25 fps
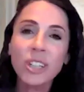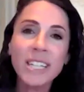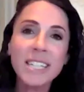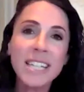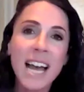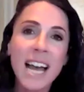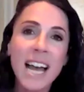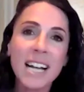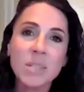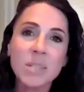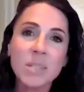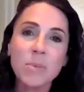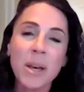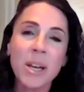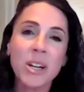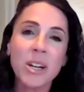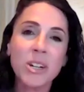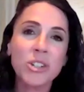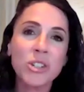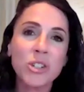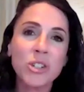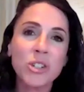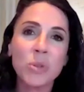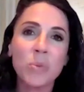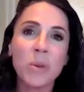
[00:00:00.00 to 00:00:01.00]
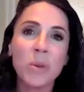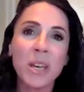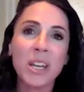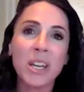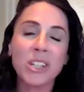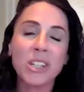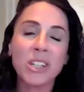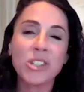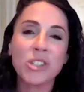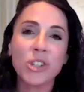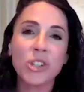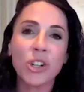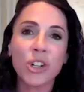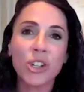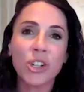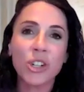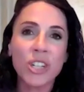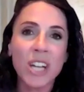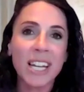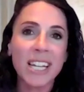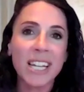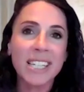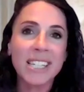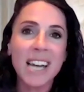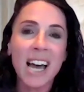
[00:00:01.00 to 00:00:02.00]
Taxpayers should be concerned
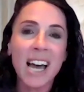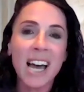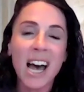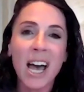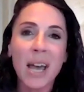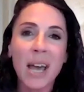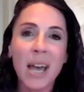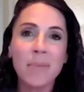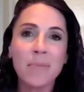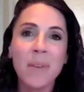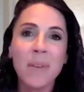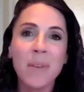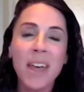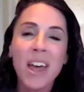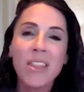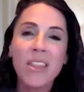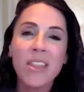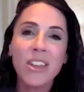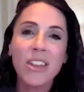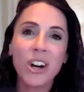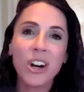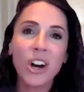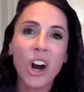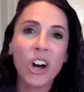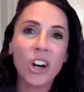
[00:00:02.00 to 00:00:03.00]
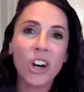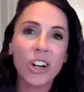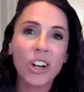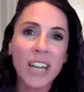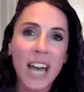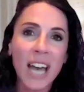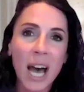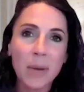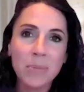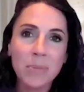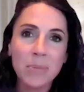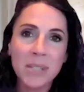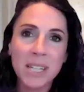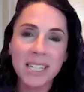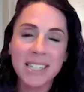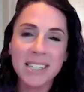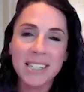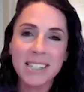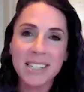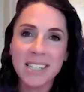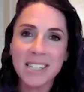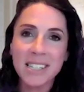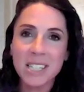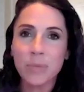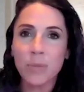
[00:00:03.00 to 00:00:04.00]
anytime there are gaps in a
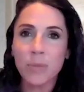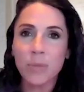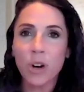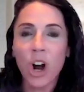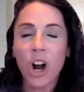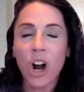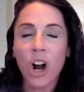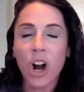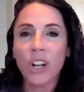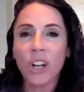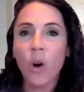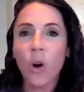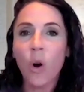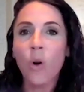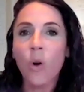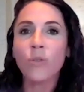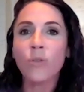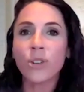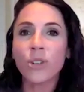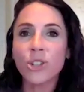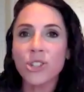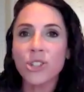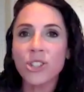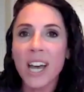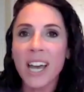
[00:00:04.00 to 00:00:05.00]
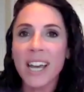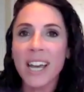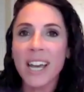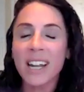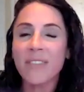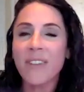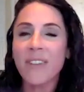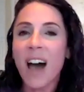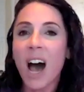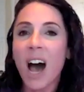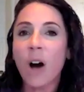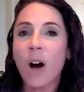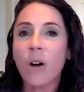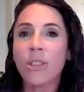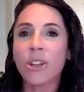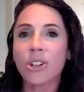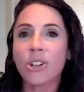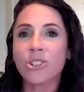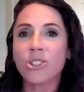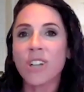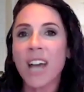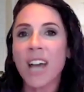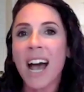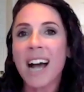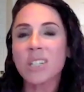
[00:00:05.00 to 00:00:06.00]
system regarding oversight of how their
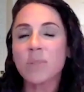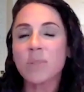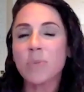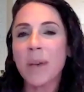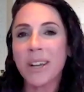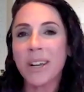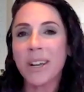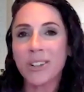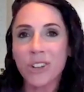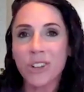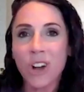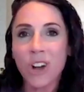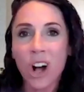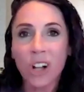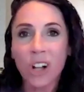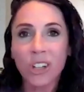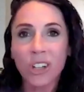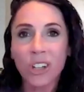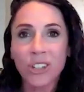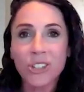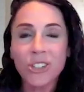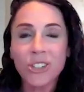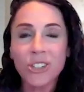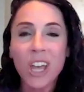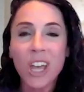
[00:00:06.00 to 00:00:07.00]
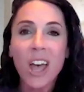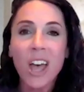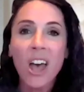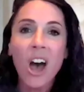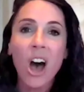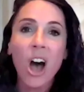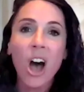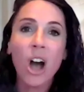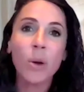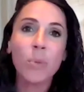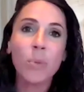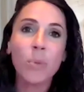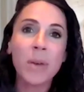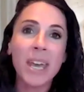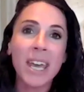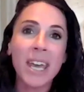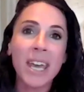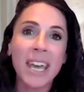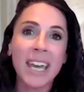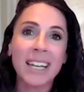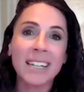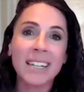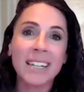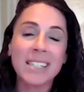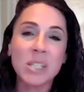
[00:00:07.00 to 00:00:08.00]
taxpayer dollars are
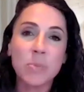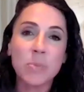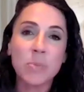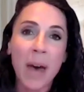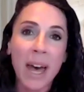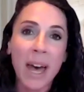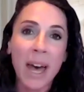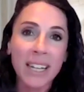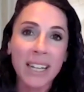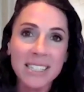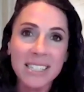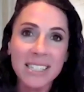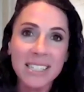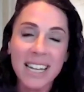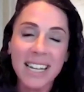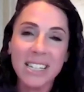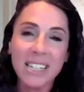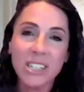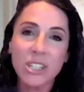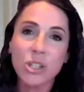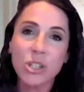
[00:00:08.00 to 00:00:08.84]
being spent and